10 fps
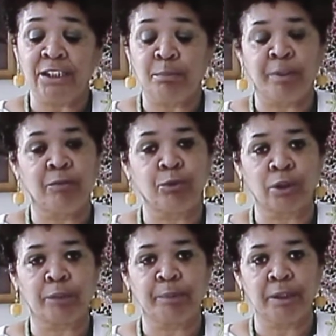to be for
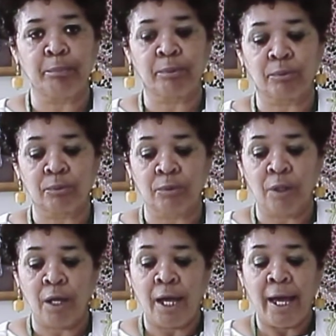the people
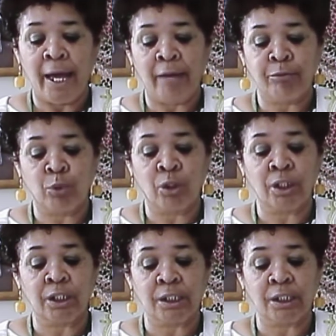and for